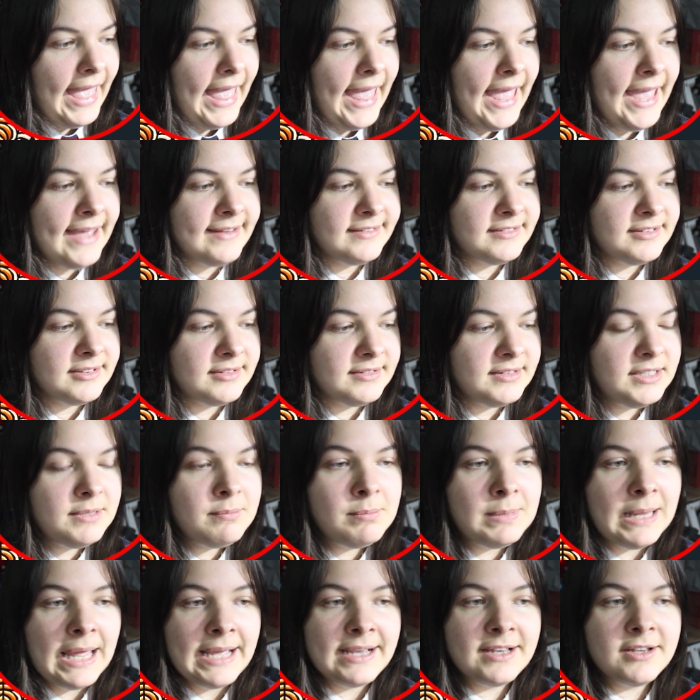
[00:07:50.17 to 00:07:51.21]
and the
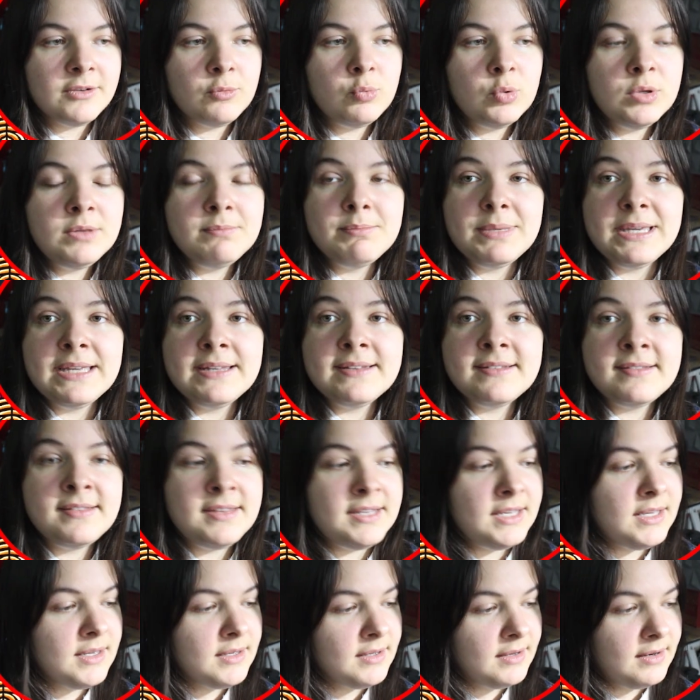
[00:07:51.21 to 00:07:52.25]
black will be
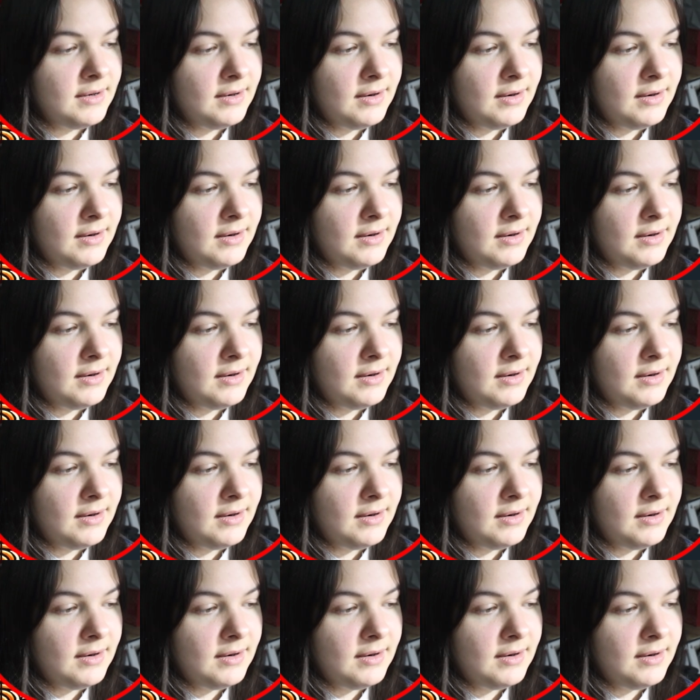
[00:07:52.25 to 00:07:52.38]
the